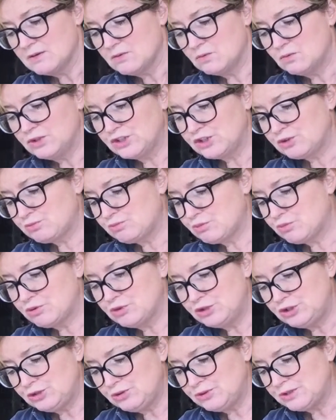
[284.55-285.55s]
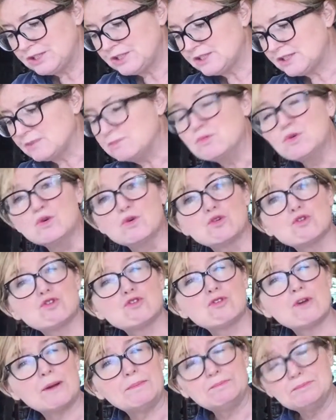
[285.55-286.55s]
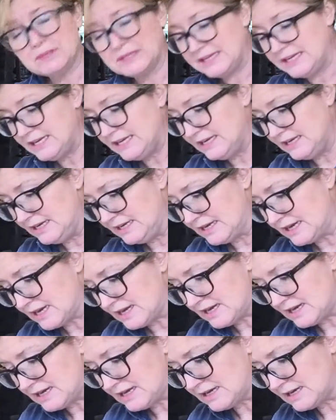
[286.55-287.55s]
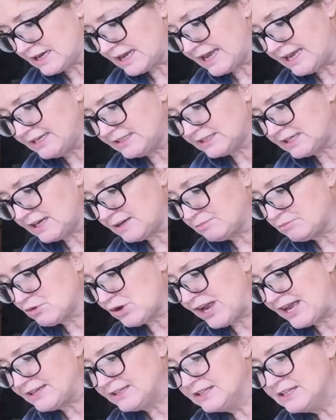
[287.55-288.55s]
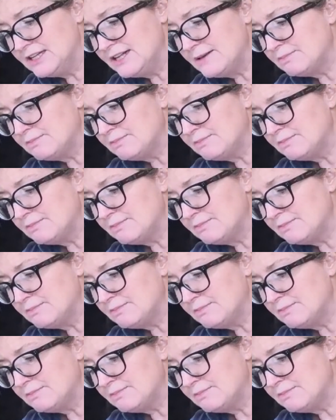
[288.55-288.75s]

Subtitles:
which produces a more crumbly cake type bread,